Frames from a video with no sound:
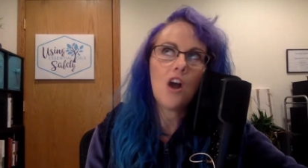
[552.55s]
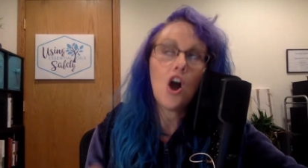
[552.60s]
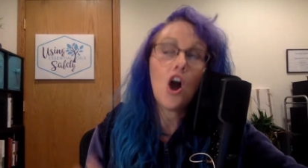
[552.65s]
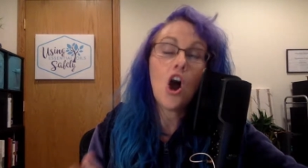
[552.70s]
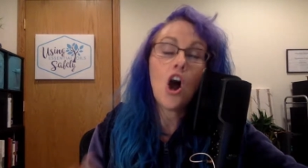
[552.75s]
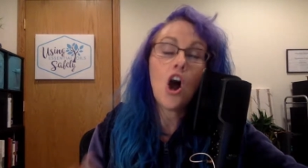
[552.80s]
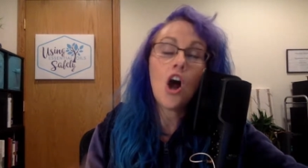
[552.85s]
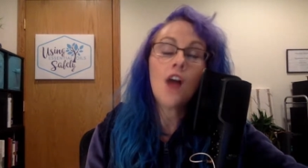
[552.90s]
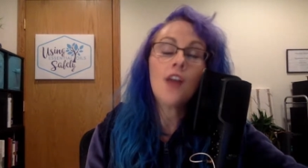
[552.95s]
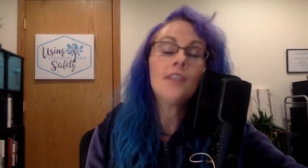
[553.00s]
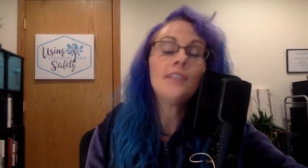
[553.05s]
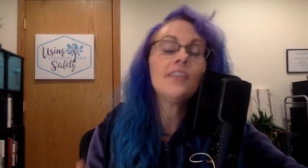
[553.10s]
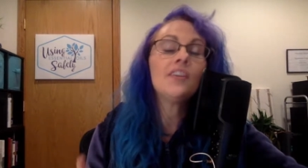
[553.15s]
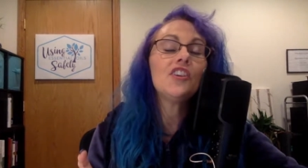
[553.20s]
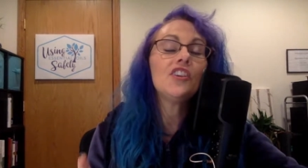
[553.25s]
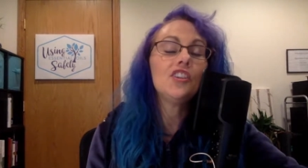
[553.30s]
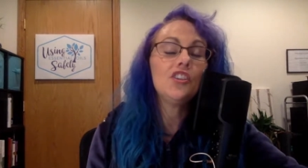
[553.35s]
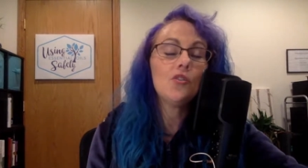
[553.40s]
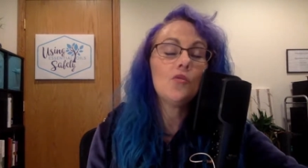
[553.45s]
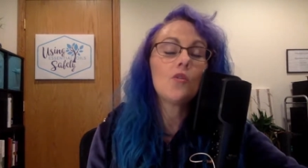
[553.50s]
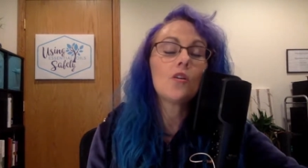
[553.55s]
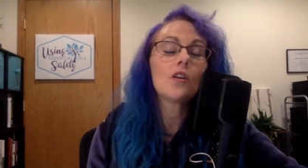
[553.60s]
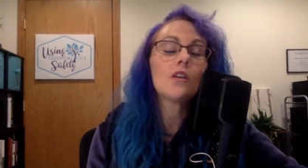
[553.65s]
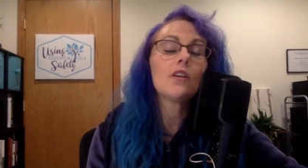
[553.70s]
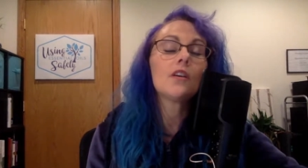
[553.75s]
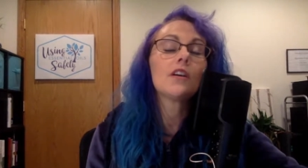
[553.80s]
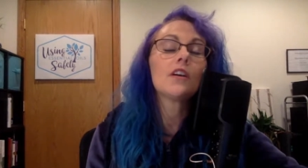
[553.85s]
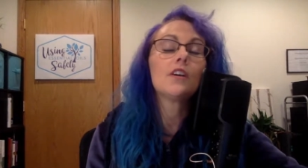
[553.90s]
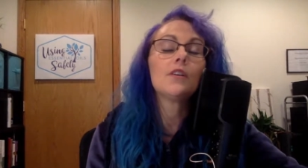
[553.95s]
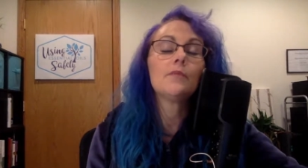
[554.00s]
on
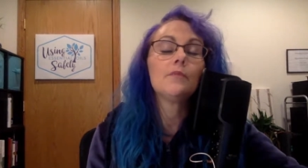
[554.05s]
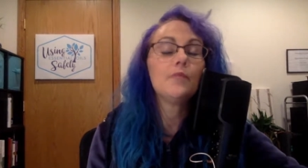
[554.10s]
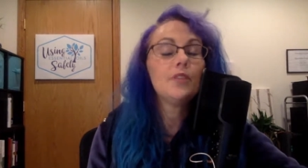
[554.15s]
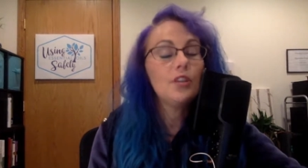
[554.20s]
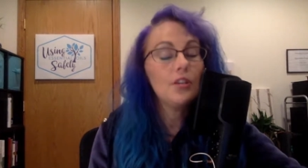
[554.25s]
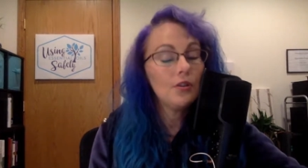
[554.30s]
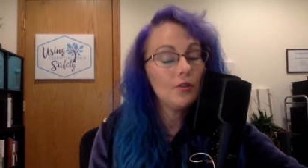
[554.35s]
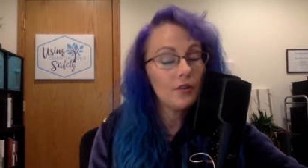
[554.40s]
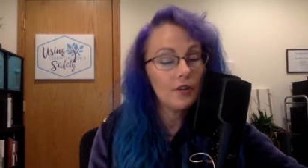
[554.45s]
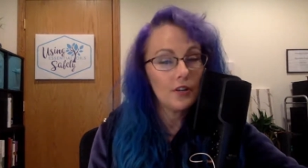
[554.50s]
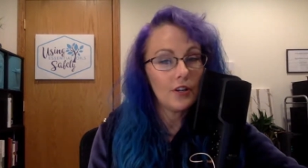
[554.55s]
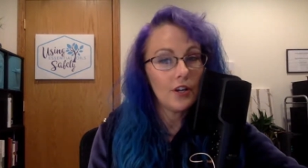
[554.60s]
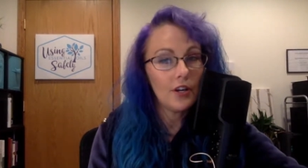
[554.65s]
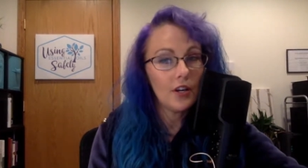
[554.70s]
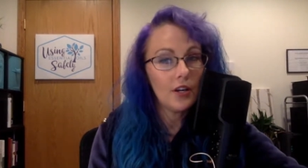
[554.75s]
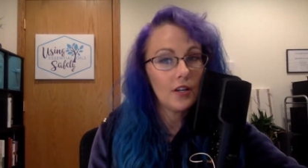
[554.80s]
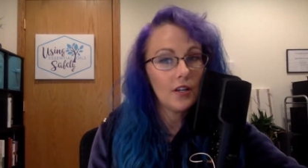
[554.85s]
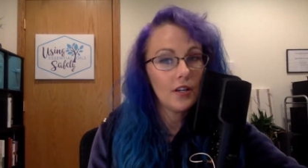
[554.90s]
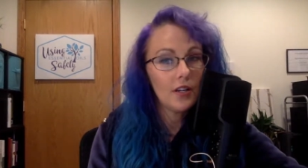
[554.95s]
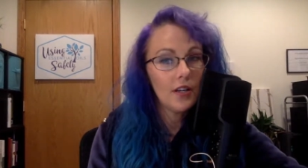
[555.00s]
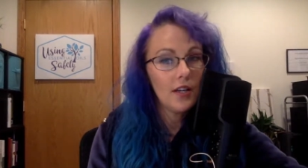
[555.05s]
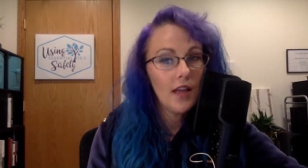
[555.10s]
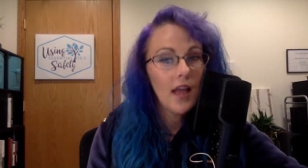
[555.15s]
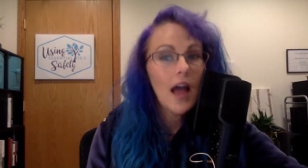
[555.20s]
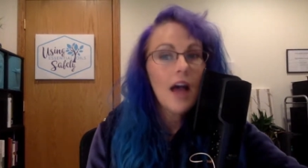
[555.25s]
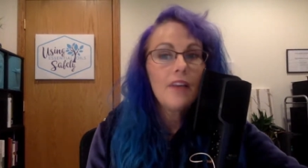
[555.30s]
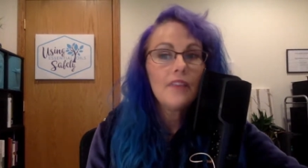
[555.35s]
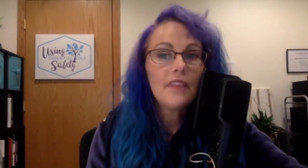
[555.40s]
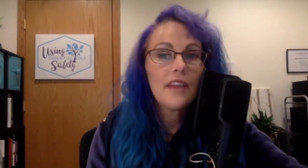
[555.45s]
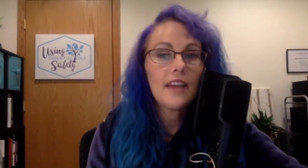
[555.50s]
your computer,
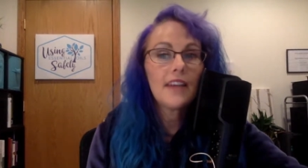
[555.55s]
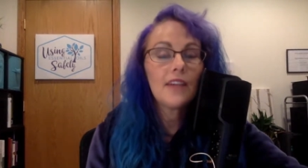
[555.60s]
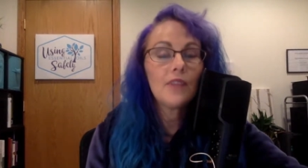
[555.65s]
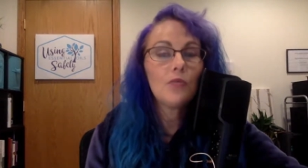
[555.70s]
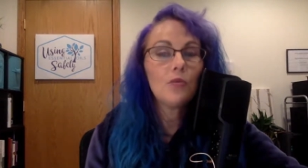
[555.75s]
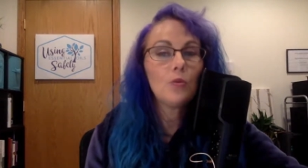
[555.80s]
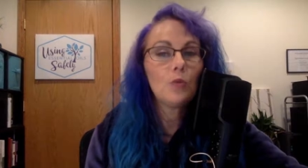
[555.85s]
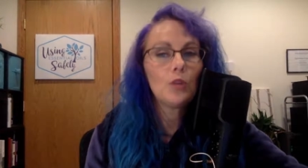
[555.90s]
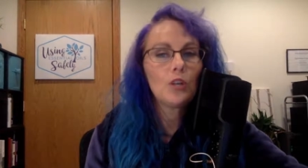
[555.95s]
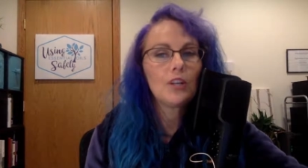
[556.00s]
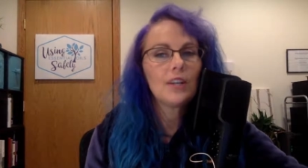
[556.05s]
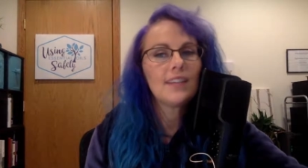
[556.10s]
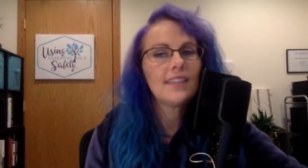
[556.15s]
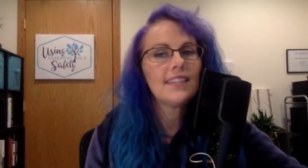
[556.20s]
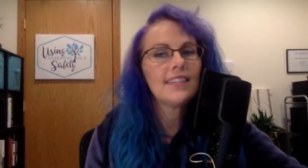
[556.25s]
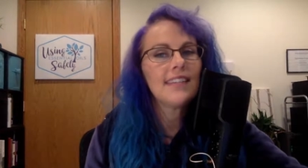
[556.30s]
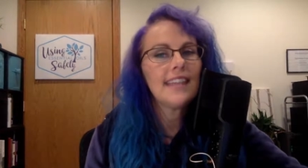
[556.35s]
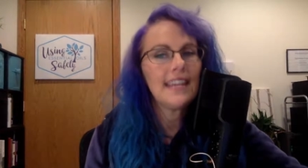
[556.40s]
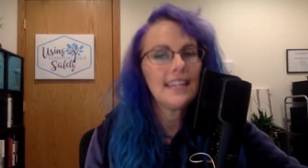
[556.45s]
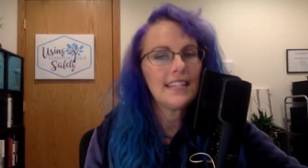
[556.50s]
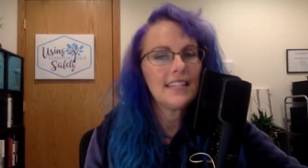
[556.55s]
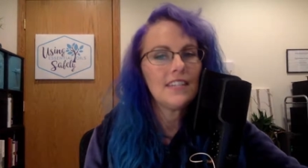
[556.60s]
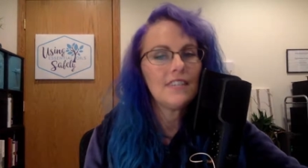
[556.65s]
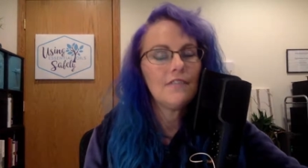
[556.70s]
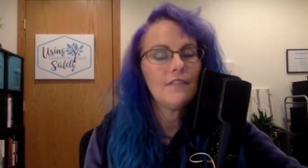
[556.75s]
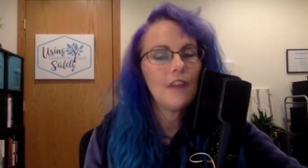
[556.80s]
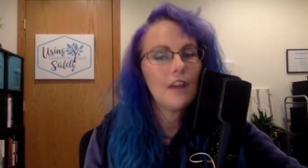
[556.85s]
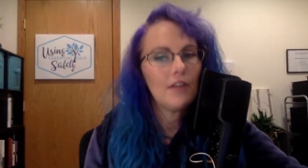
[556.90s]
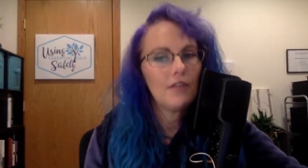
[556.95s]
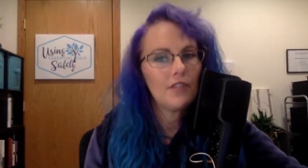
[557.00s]
that it will work as an
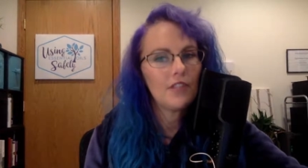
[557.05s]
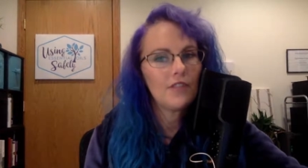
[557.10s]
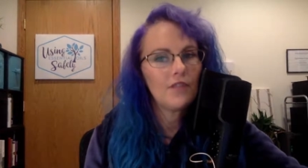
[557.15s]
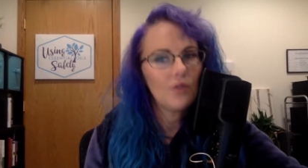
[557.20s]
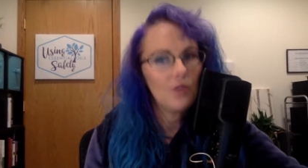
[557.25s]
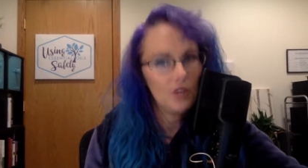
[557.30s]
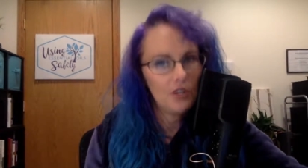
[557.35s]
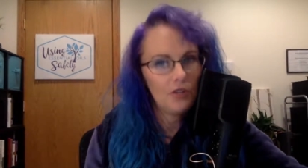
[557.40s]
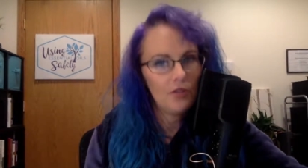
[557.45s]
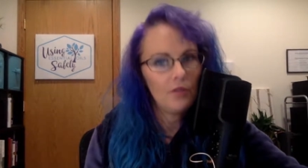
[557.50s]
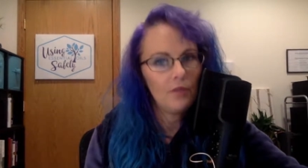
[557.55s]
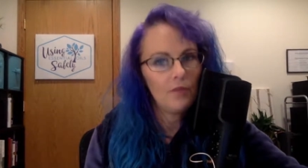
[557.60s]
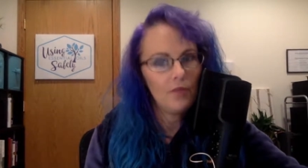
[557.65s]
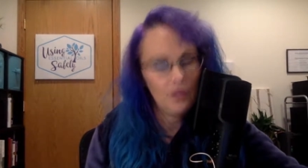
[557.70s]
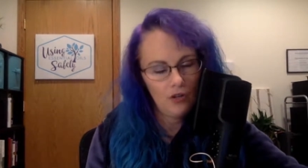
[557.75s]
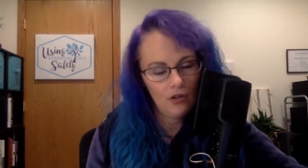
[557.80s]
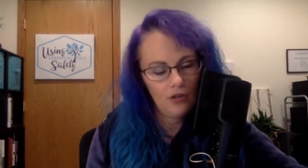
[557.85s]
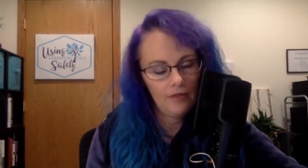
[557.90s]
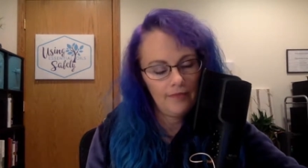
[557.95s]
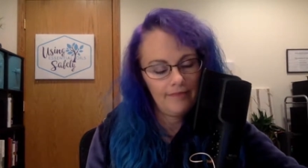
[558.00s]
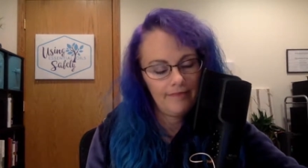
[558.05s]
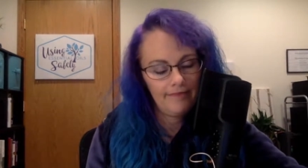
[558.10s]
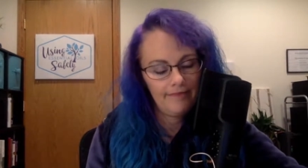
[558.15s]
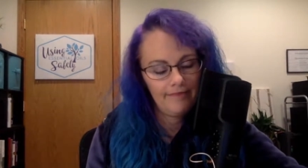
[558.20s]
antivirus for your computer.